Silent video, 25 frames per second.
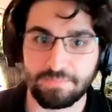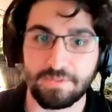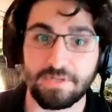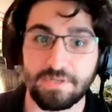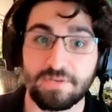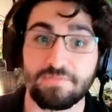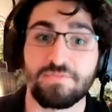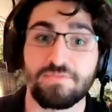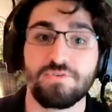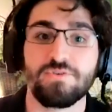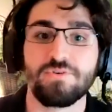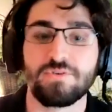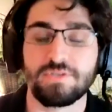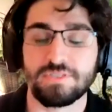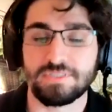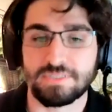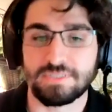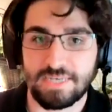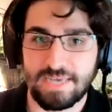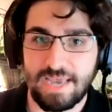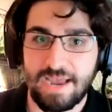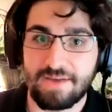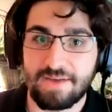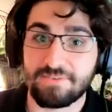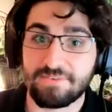But if you can
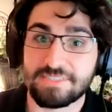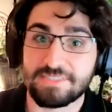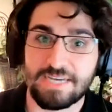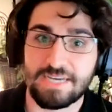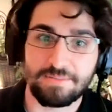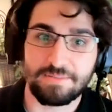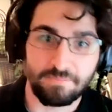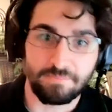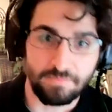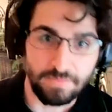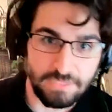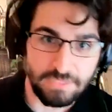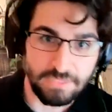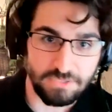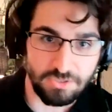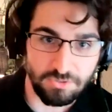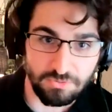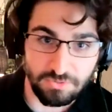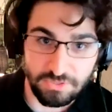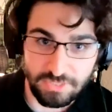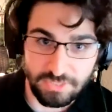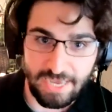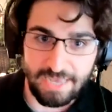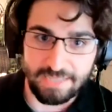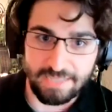say every time we
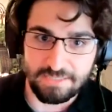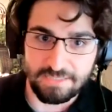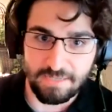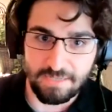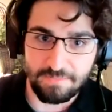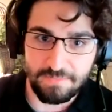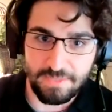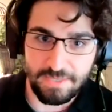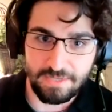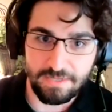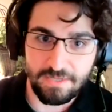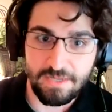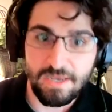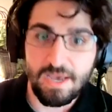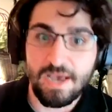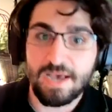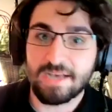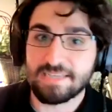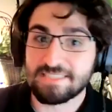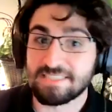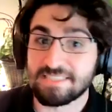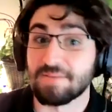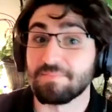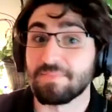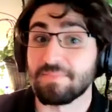you scan something,
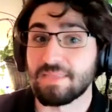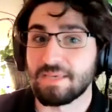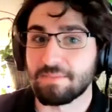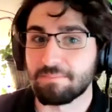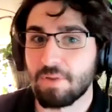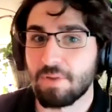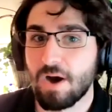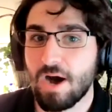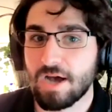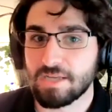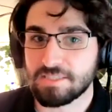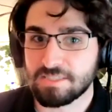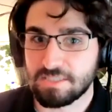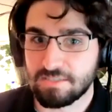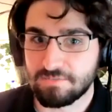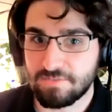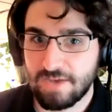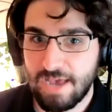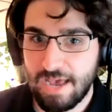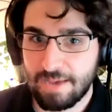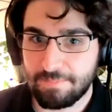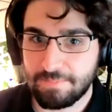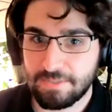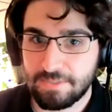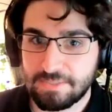something positive
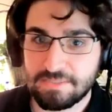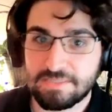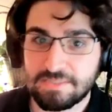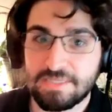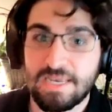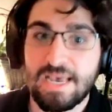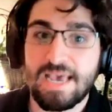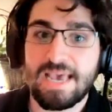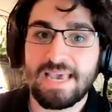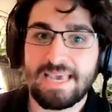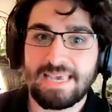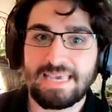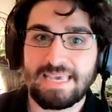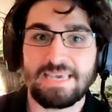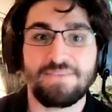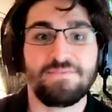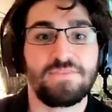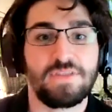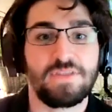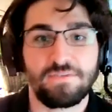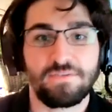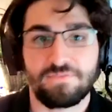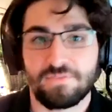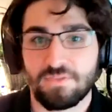happens, even yeah.